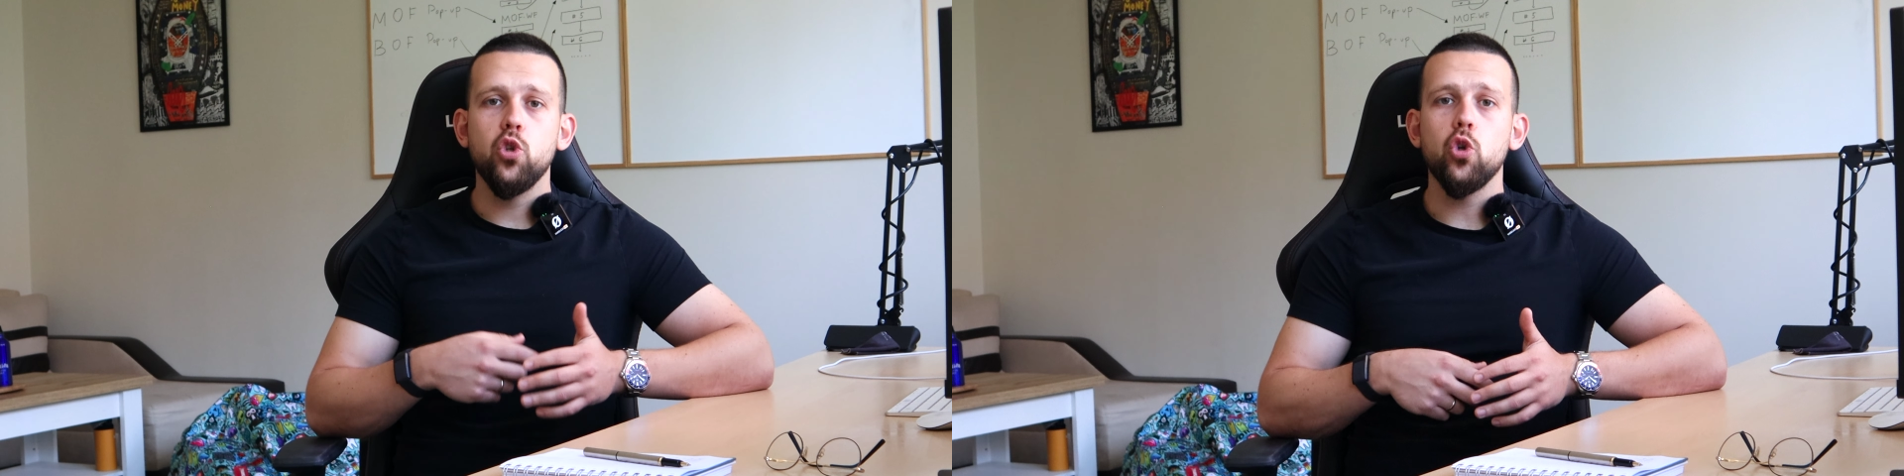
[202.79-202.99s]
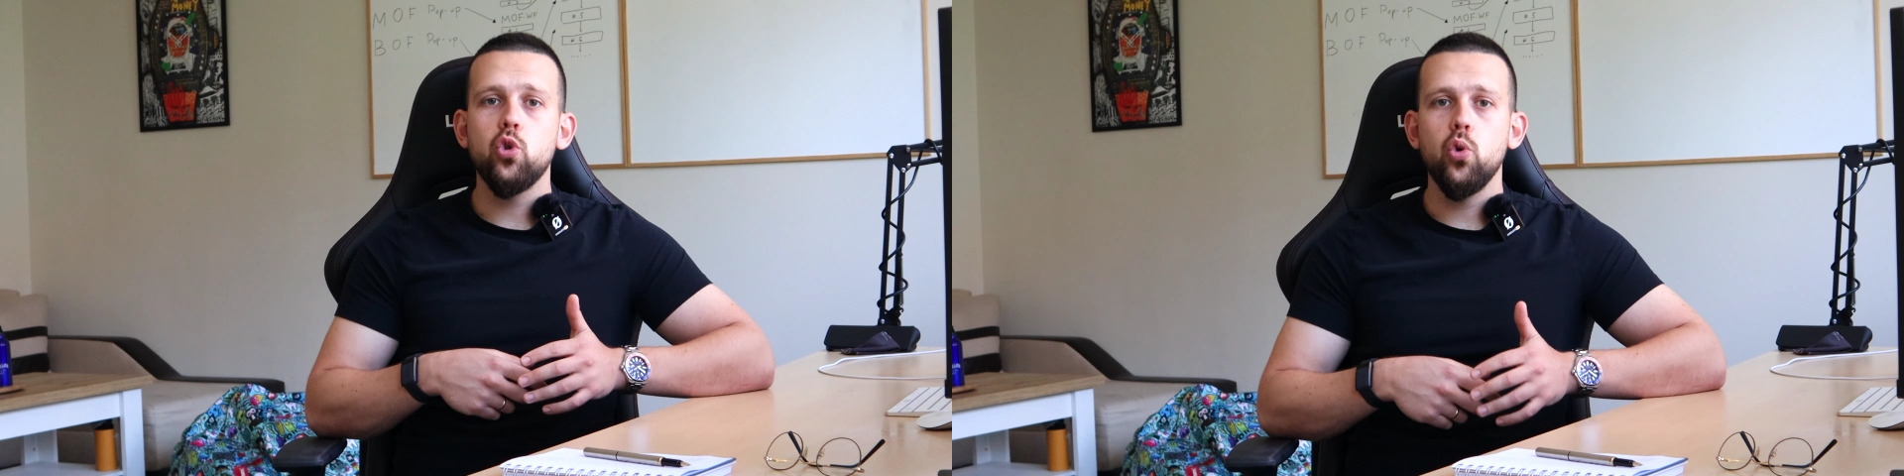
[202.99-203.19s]

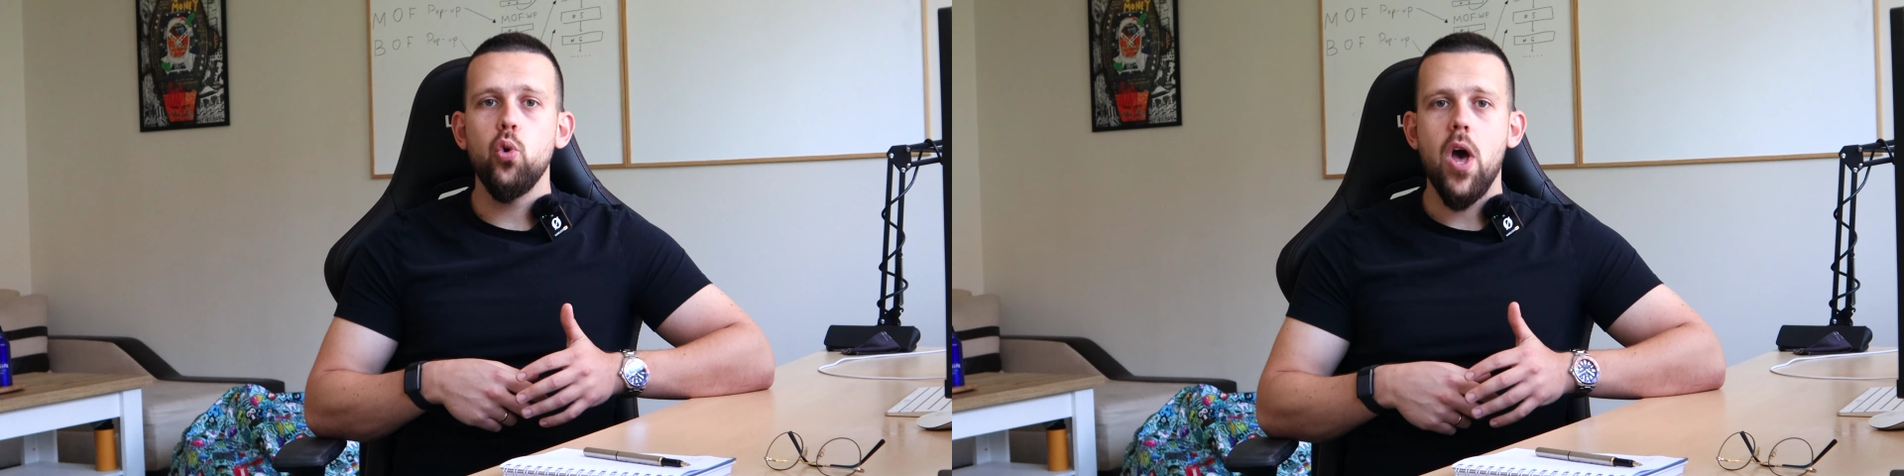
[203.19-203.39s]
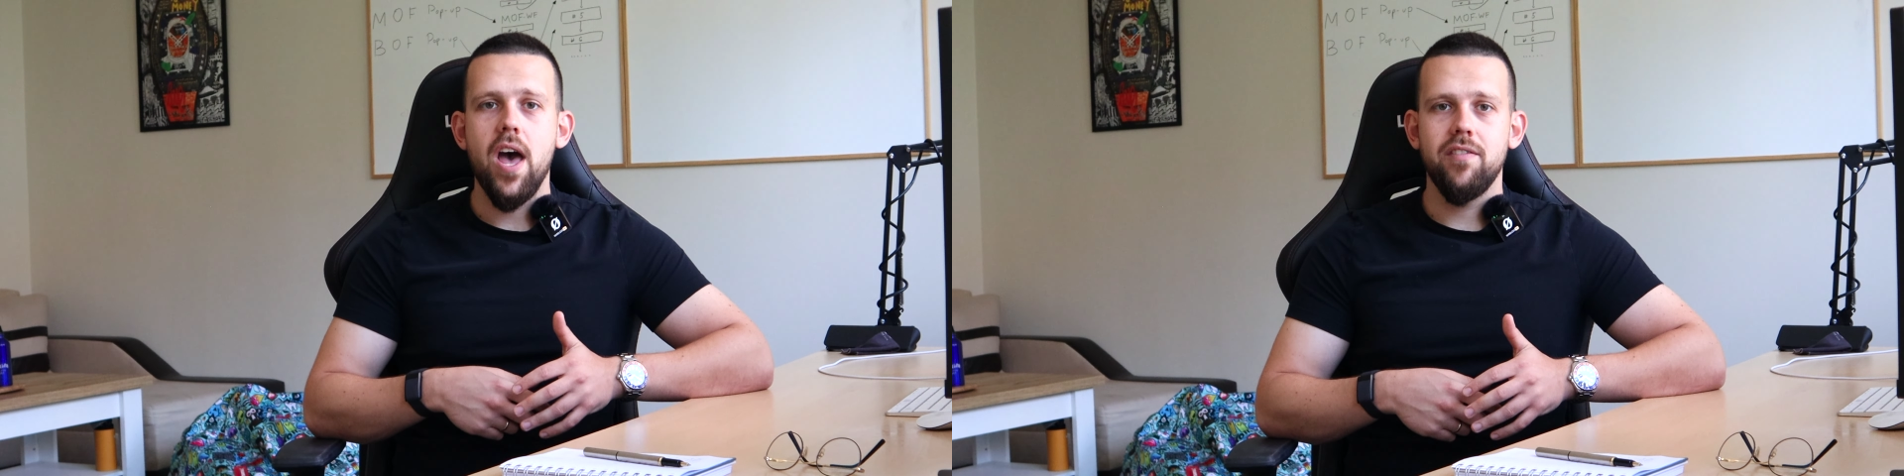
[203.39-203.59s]
not
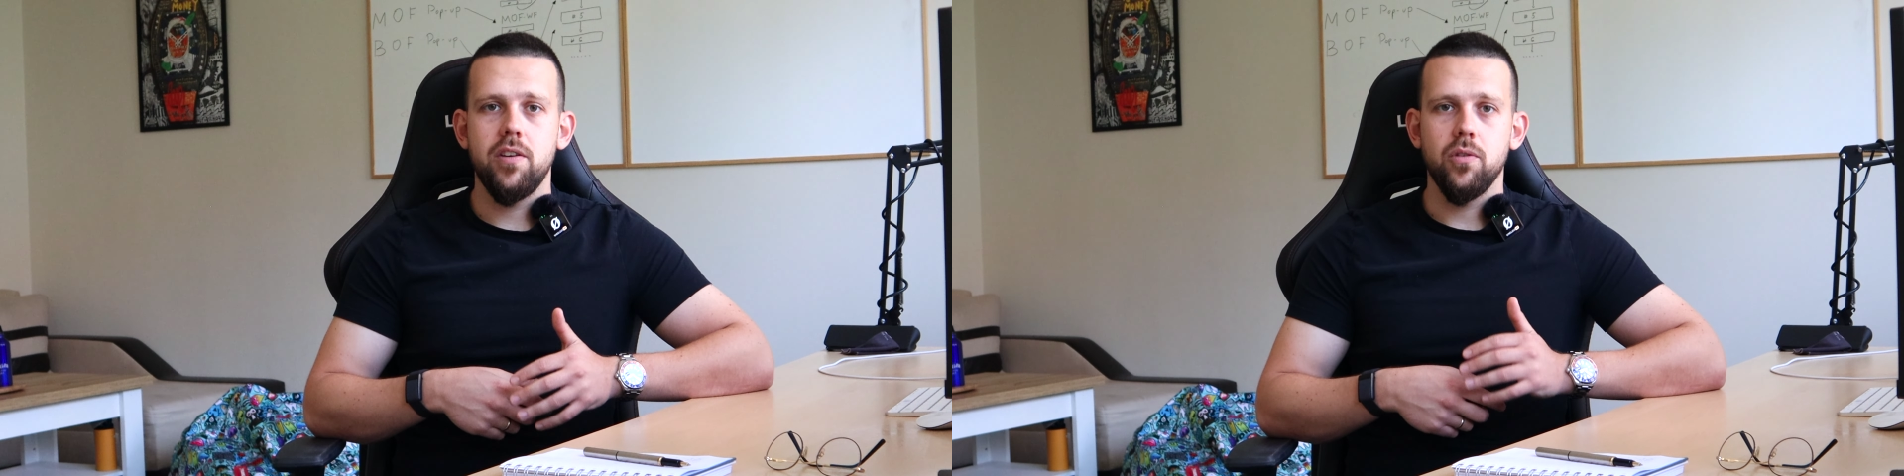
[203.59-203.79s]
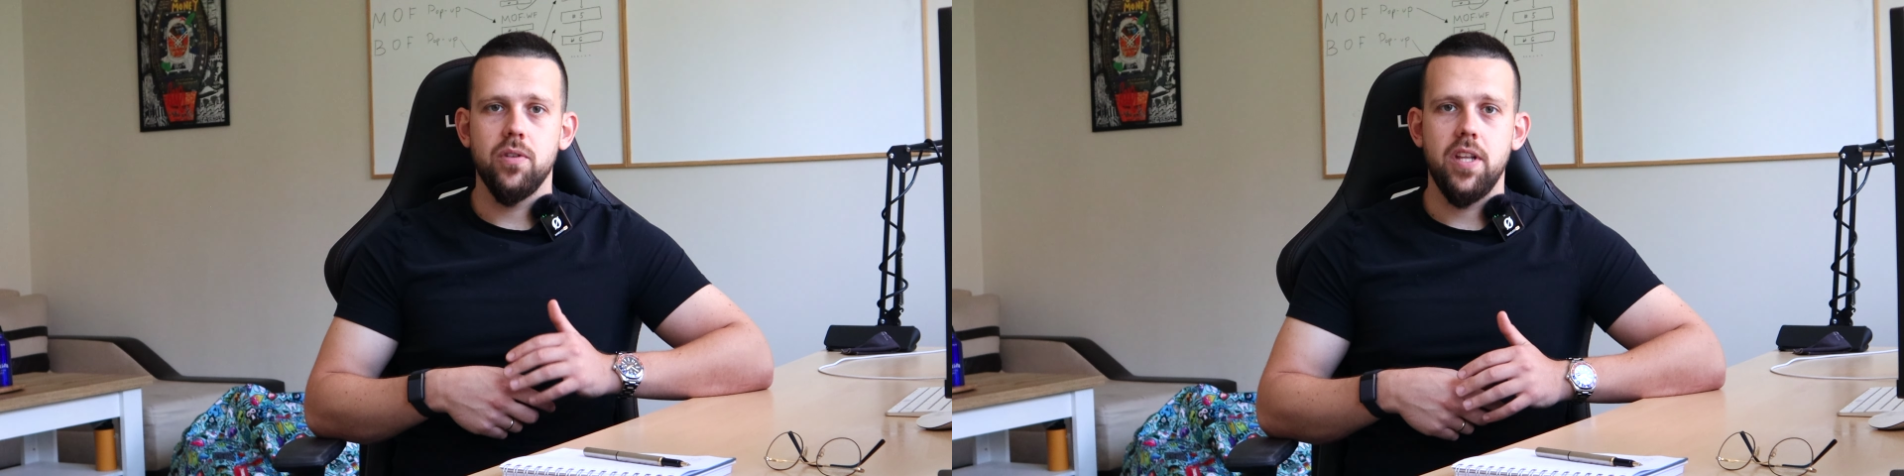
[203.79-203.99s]
too
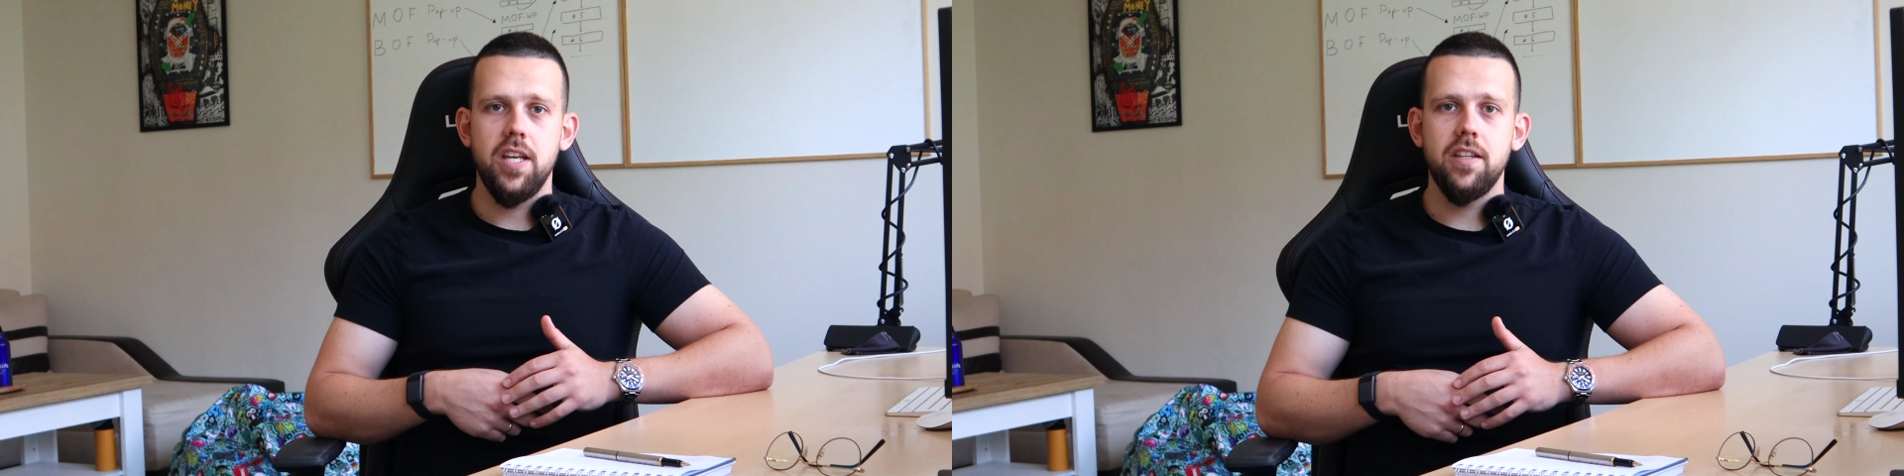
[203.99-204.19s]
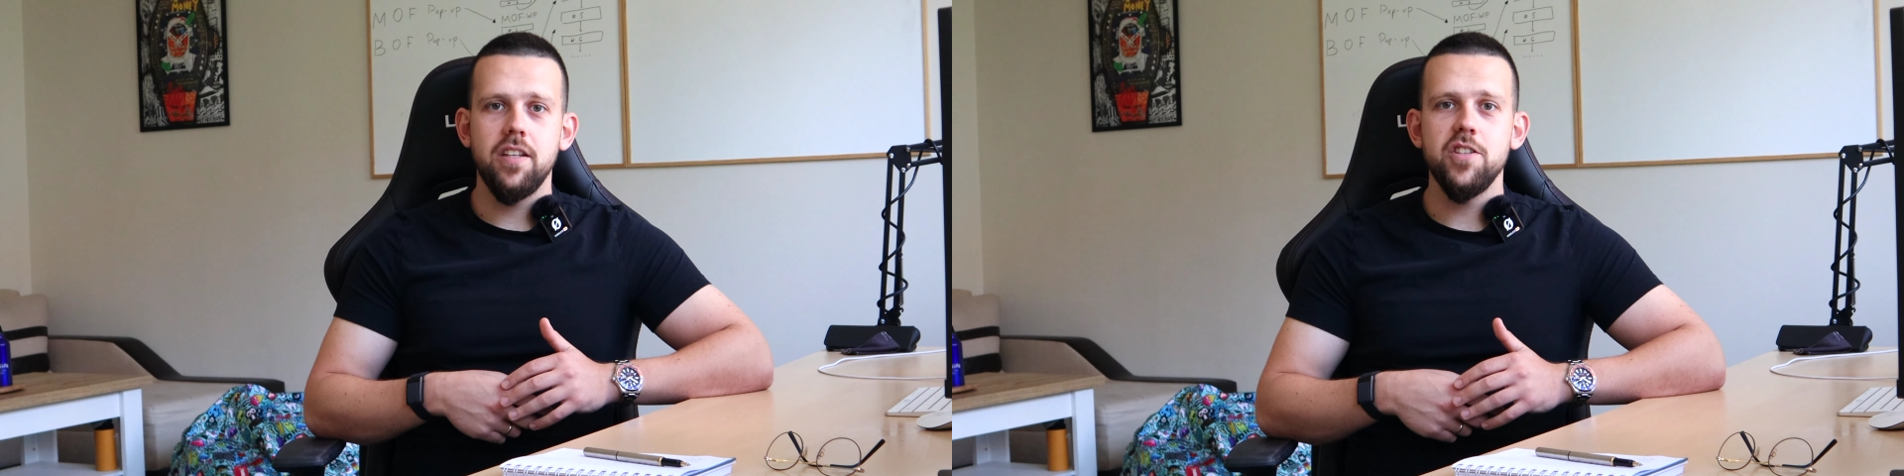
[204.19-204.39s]
heavy on
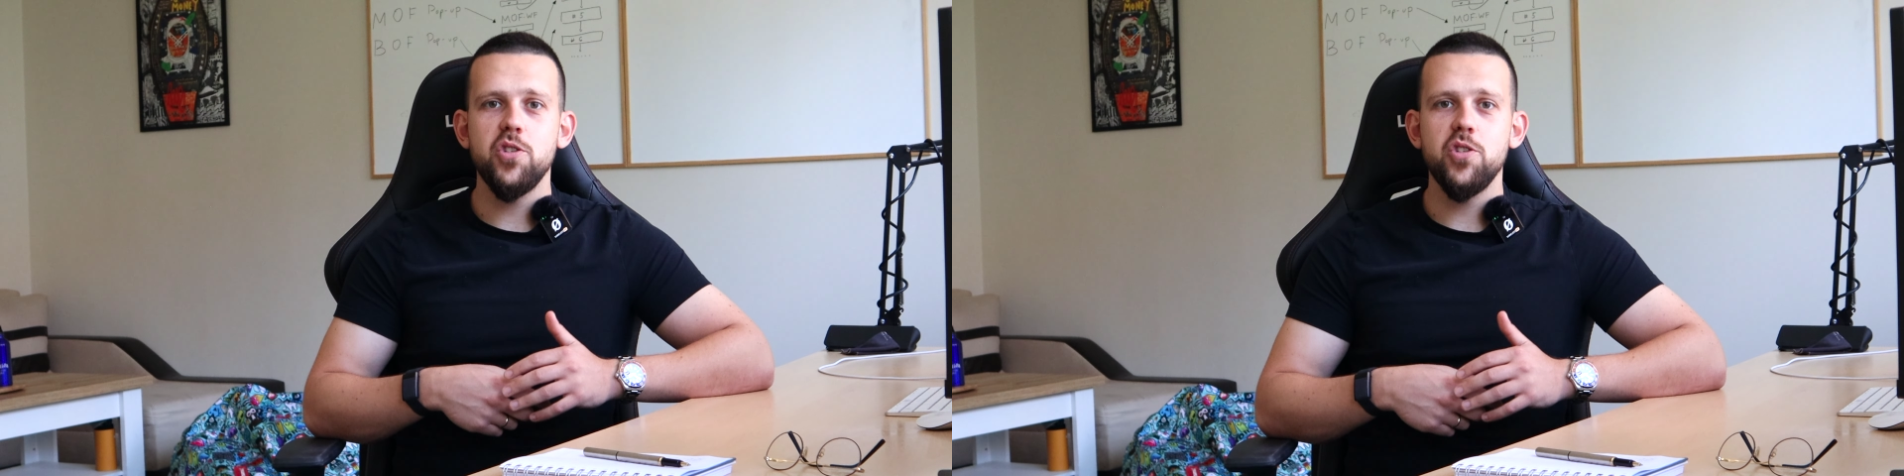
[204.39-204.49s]
data,